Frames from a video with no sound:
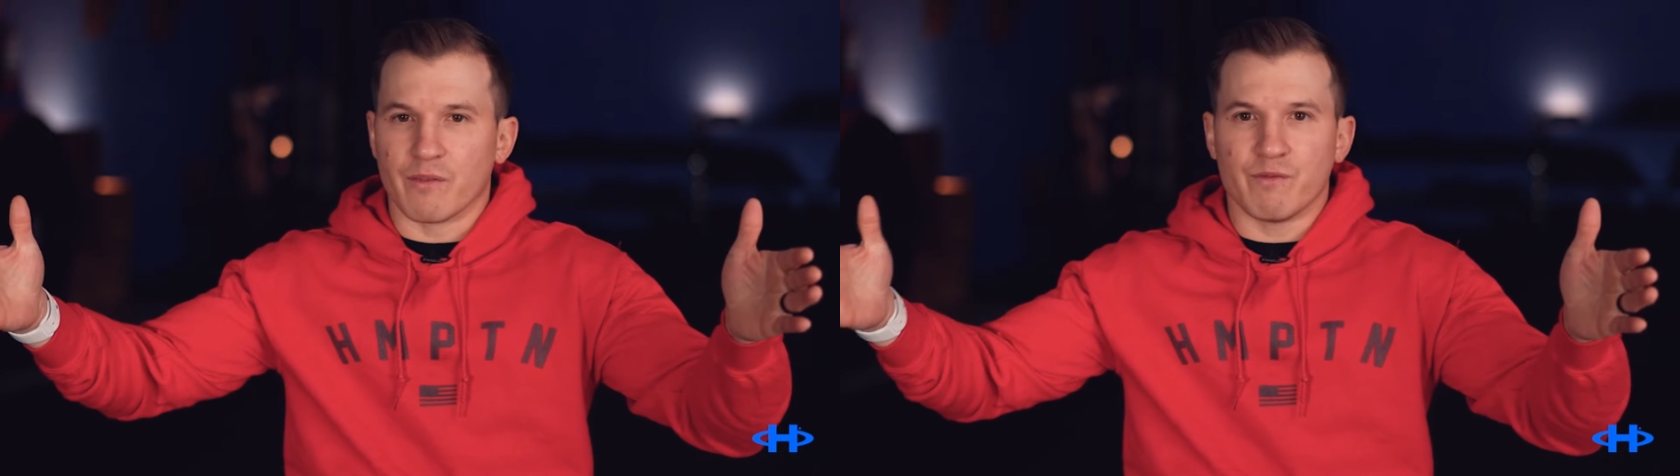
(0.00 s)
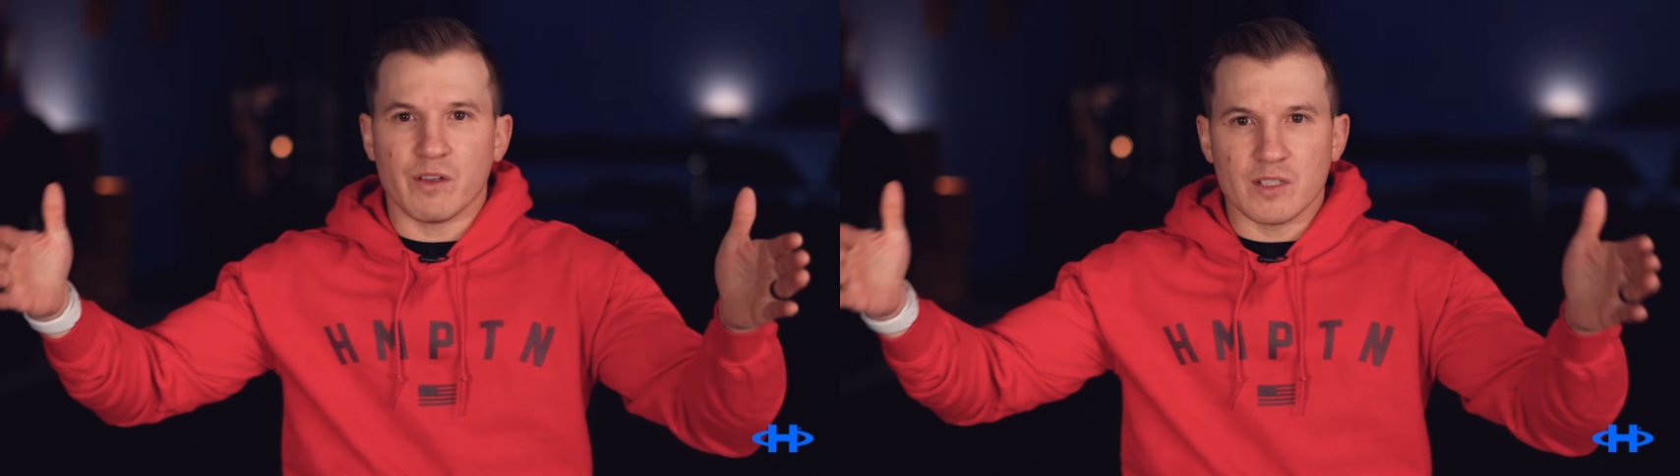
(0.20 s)

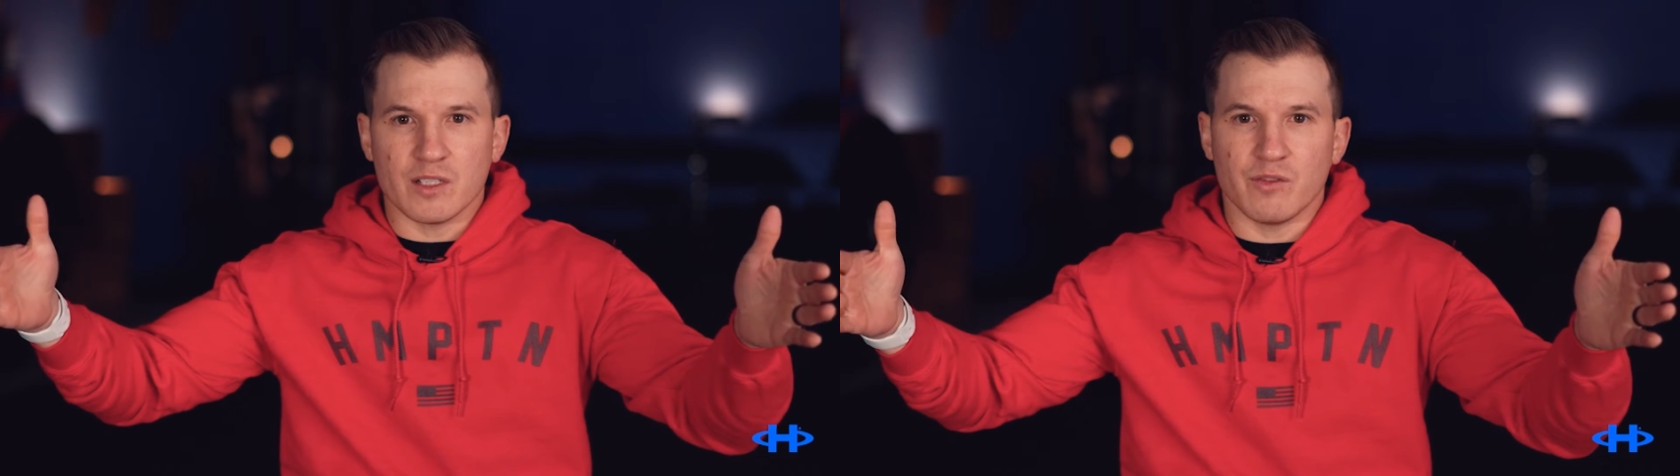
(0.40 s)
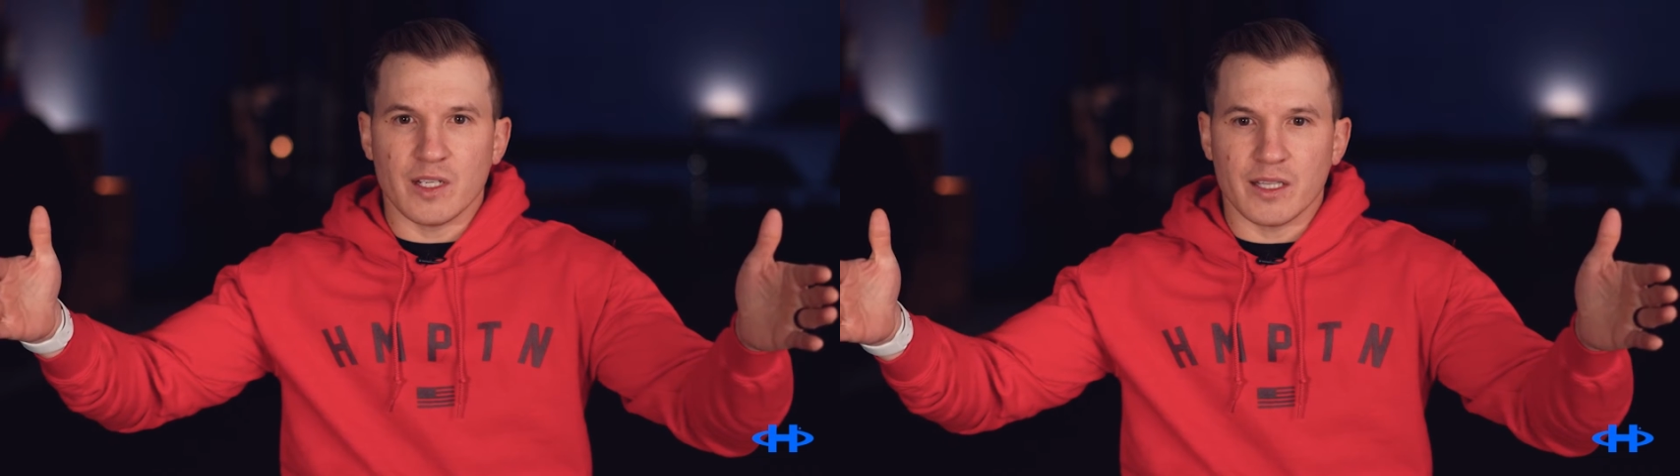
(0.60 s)
I'm
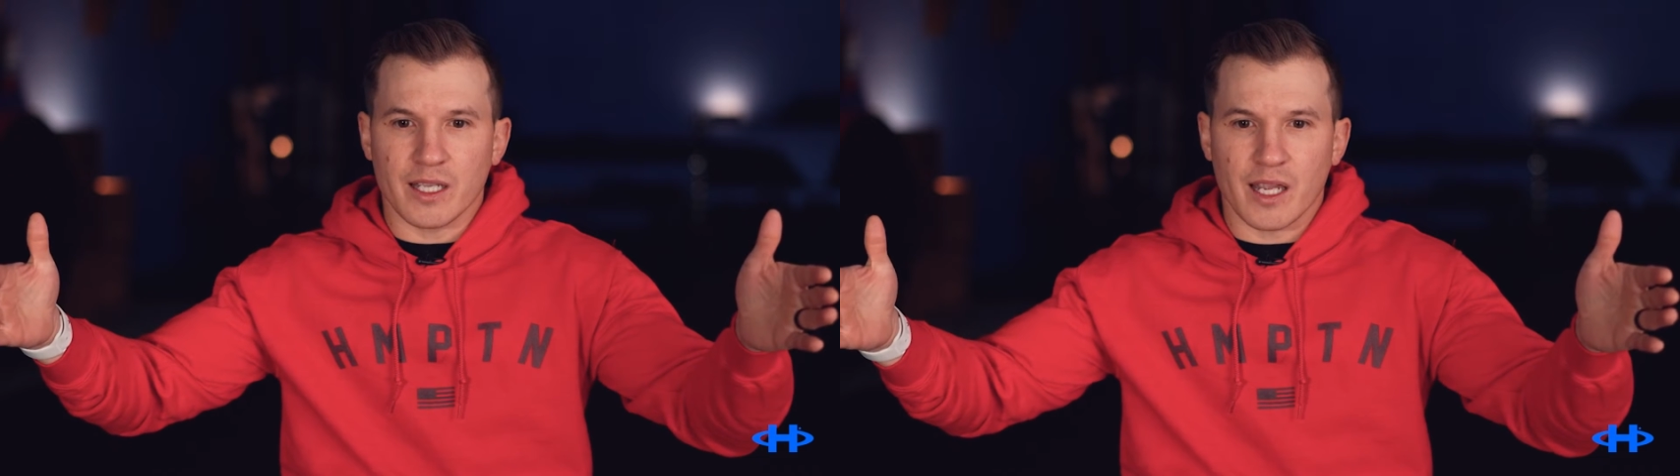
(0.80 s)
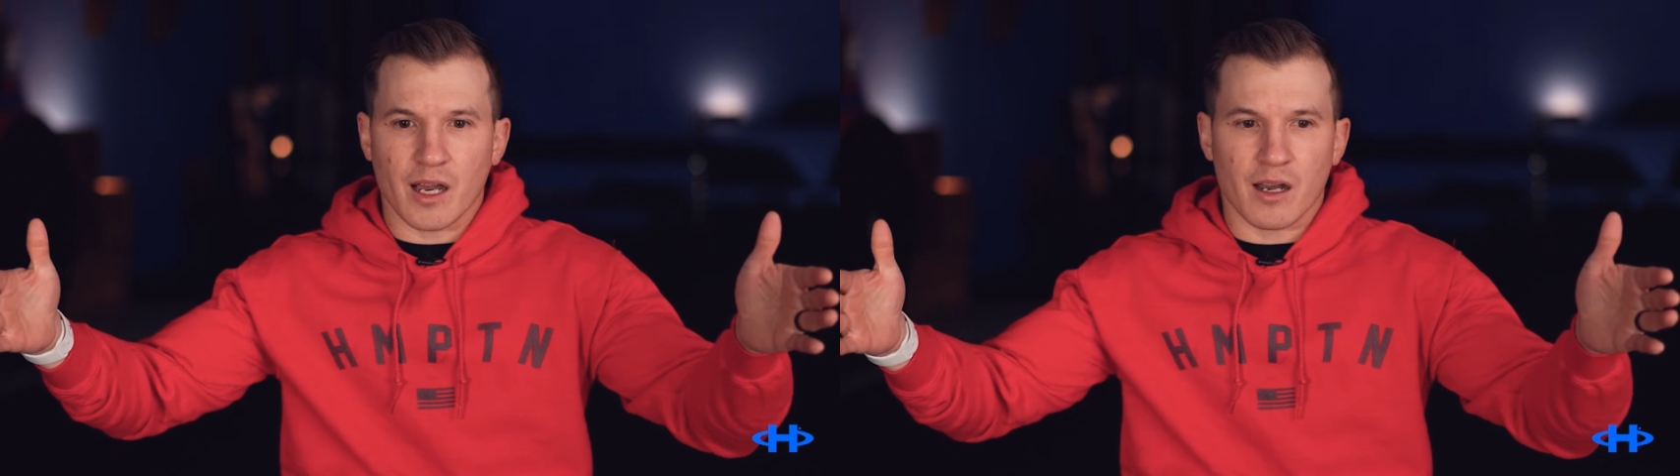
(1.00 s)
15 feet in
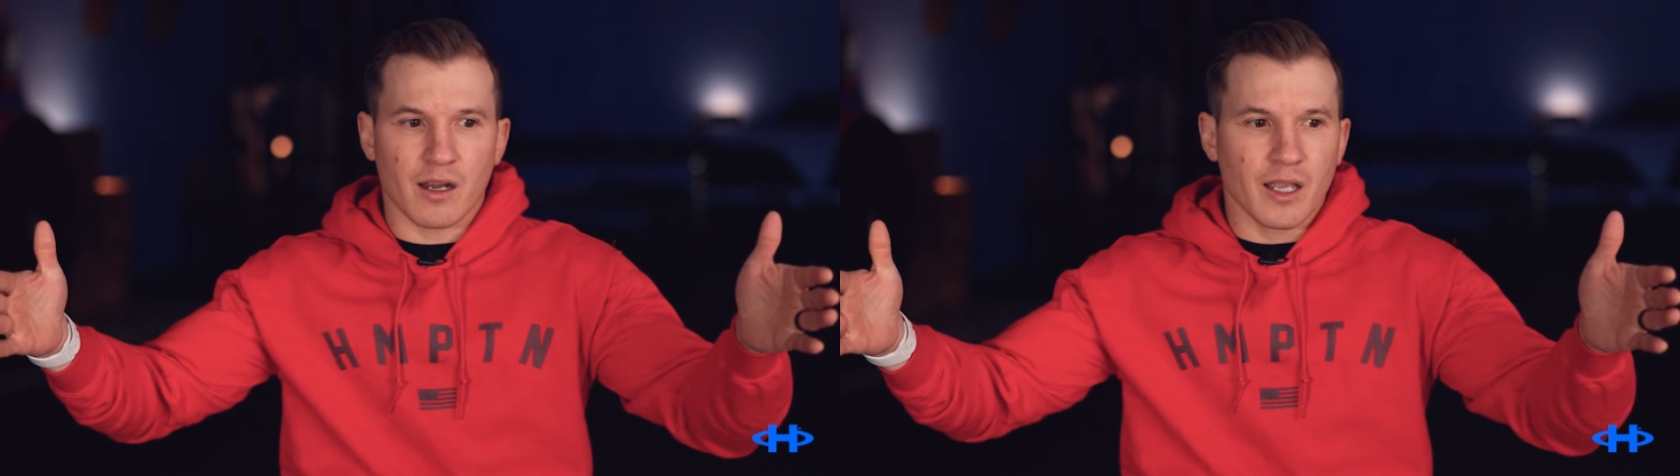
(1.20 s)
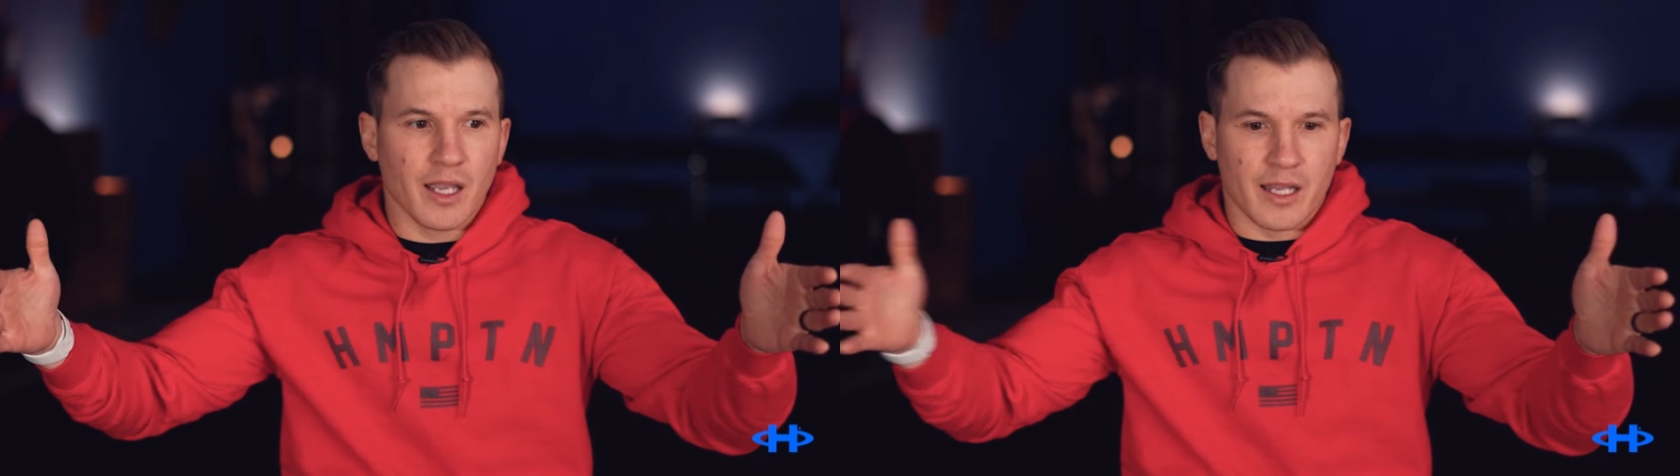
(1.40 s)
the air